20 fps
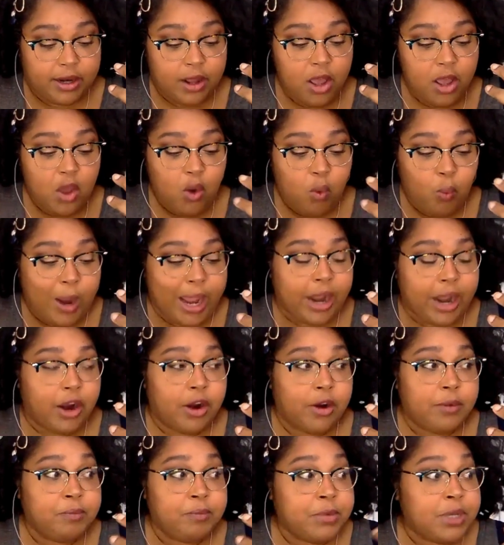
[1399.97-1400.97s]
it,
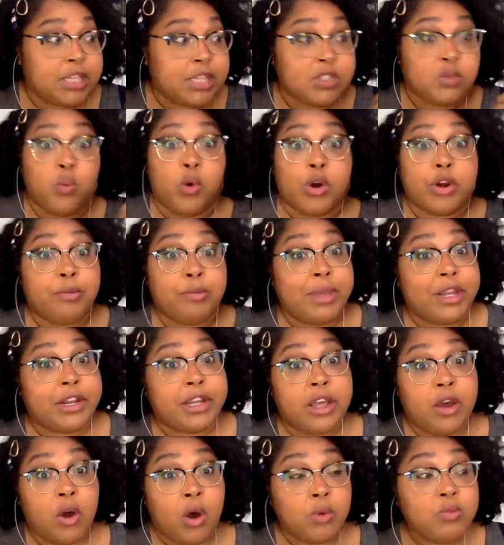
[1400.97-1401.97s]
where because Warner
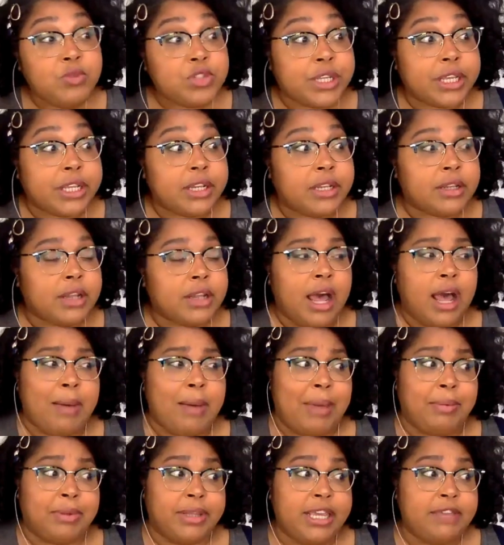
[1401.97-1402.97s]
Media owns it, uh,
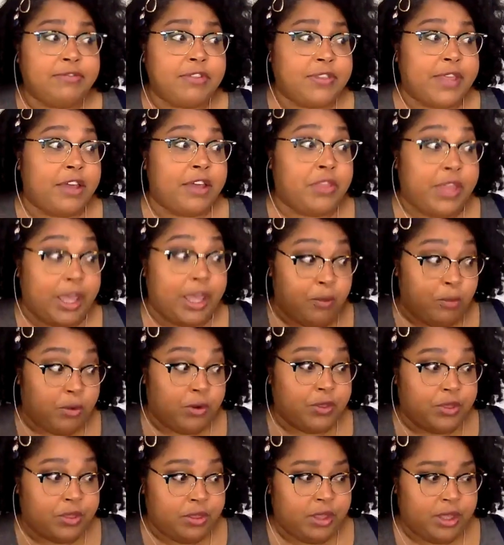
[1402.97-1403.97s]
I believe that they, they
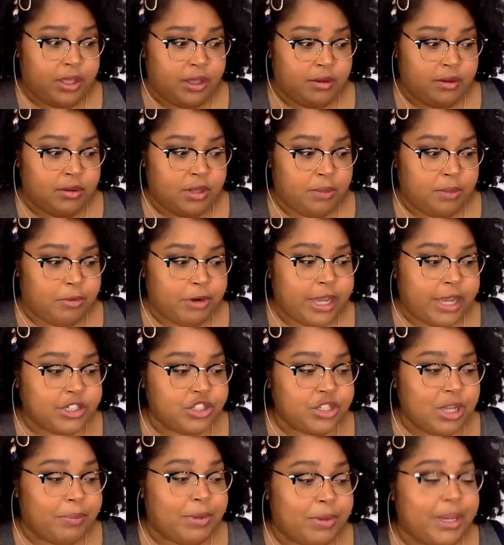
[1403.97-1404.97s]
were the the
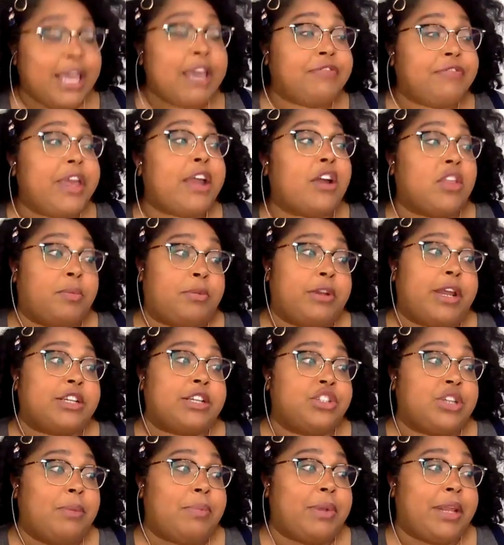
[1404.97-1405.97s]
production company. If they are the
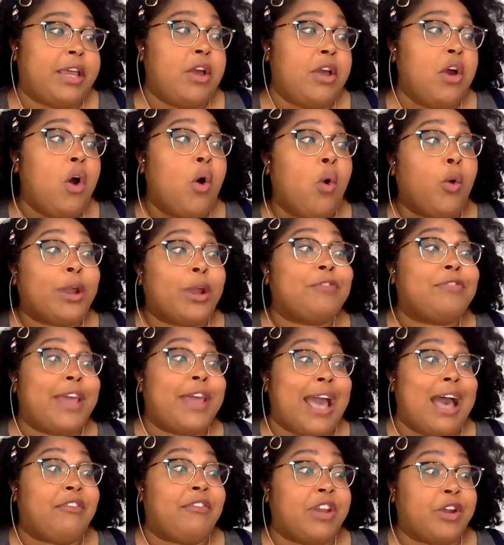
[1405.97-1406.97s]
production company, or if
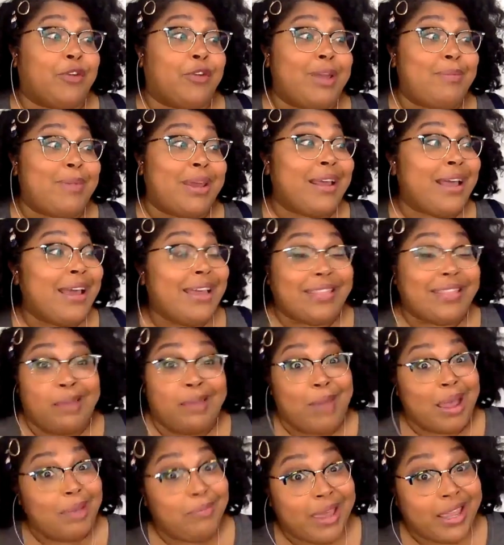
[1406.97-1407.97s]
they have an agreement,
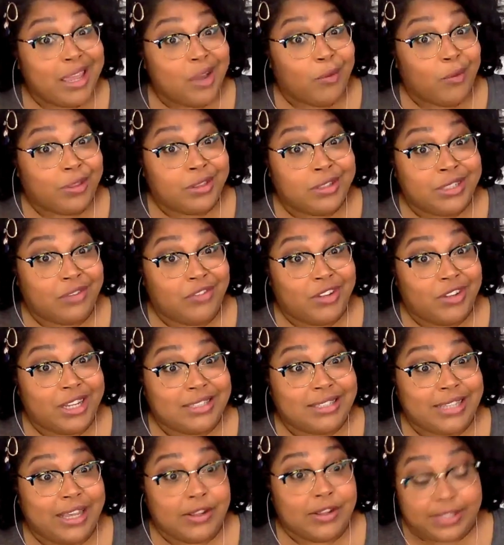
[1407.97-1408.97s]
they might make it where
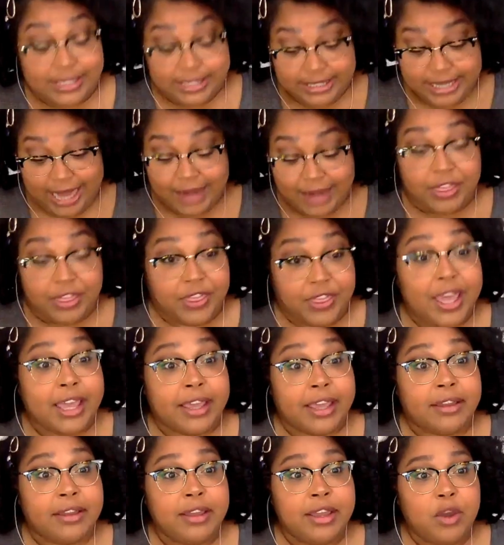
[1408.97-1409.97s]
DVD sales is not a
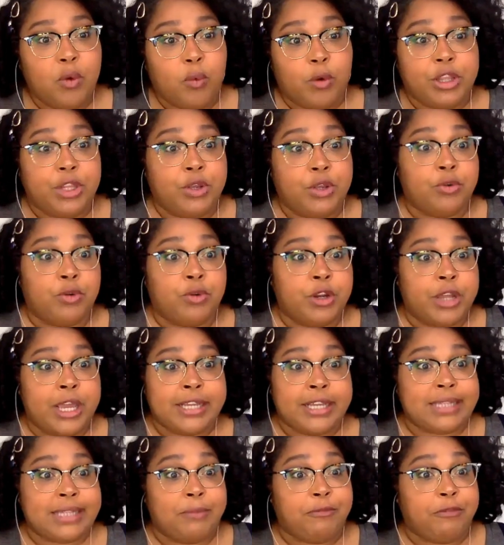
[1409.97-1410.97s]
thing. Where you,
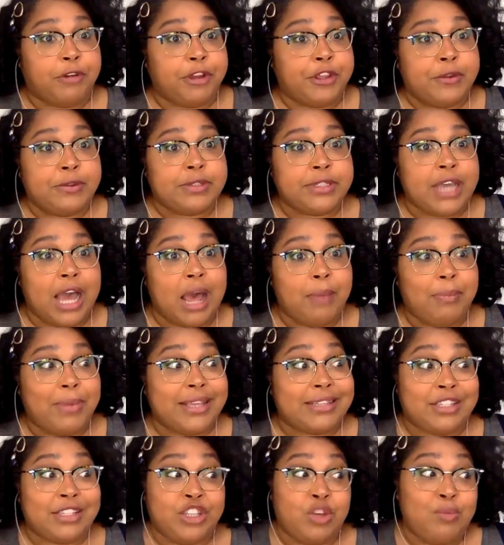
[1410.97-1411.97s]
except for used
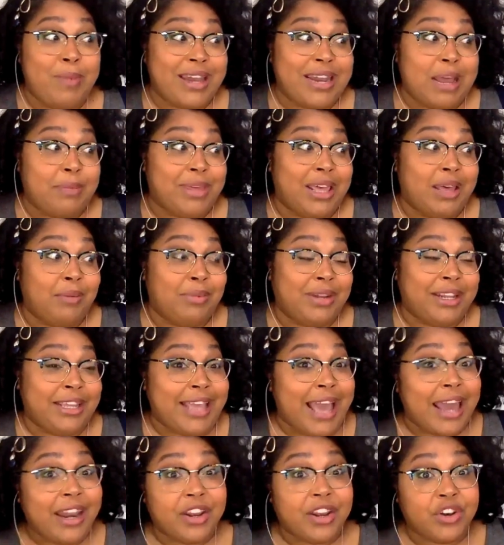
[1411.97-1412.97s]
copies, you might not be able to
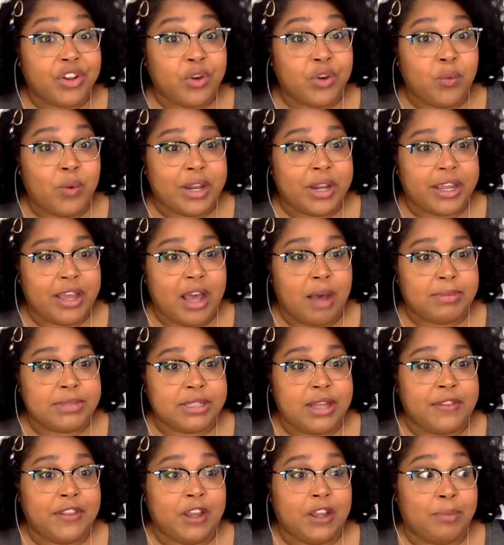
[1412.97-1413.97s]
get it new when it
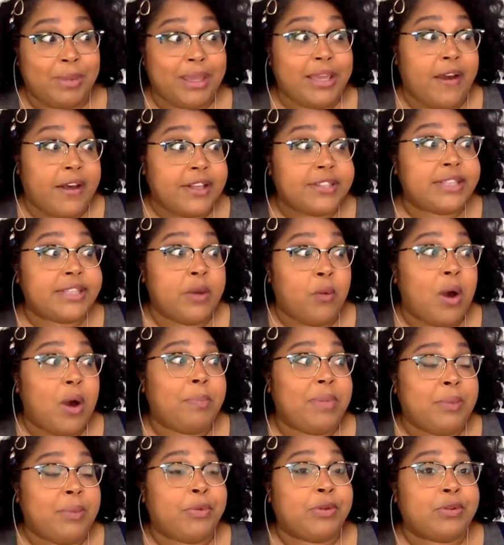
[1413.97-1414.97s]
comes on there because they
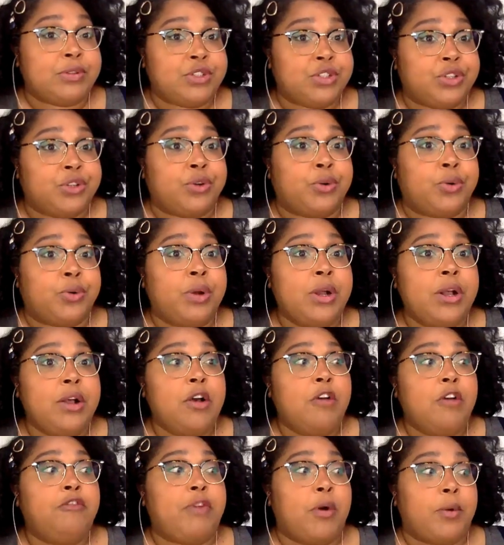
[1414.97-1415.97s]
want people to
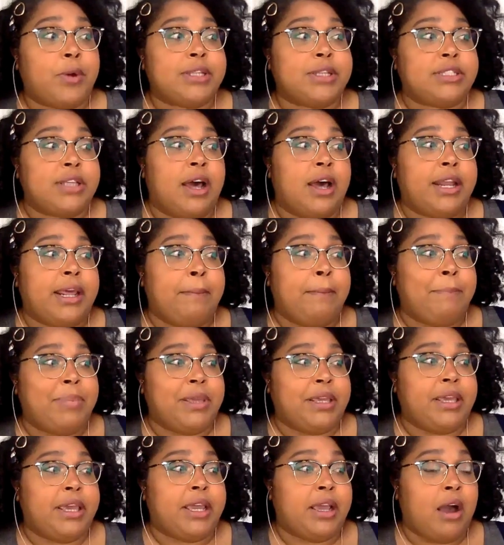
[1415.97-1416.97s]
focus on it
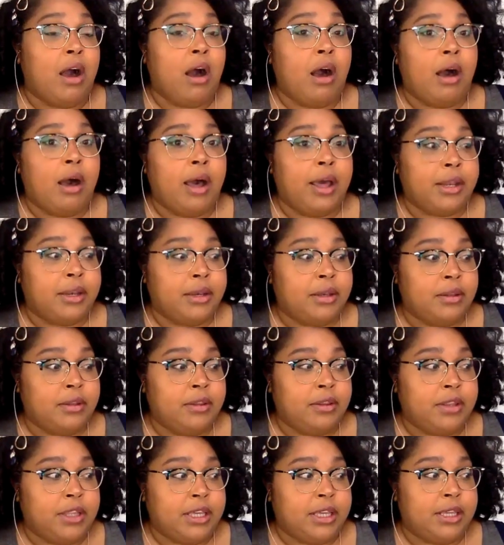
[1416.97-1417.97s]
being on
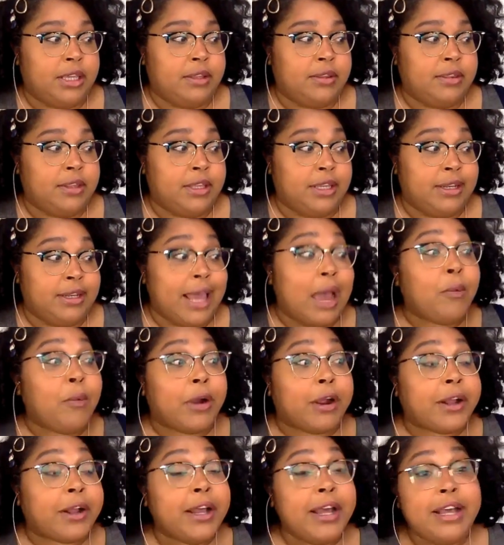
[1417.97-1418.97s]
the the
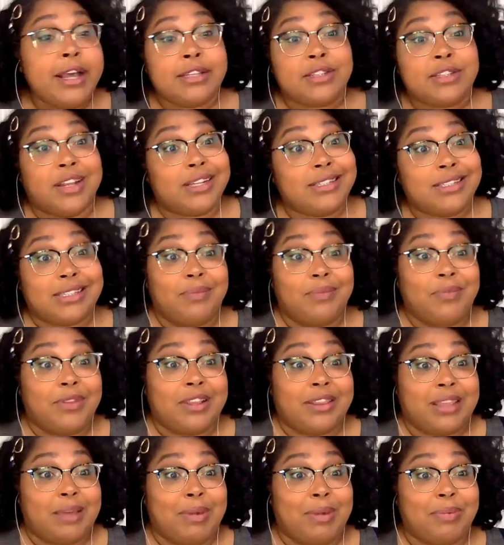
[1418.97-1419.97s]
network. I mean, so I'm not
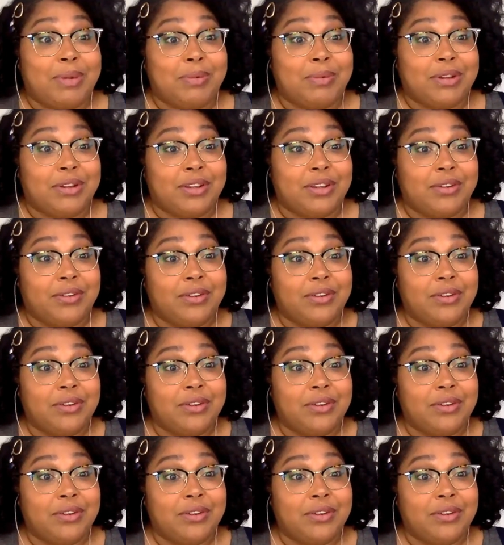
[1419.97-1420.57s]
old enough. I'm not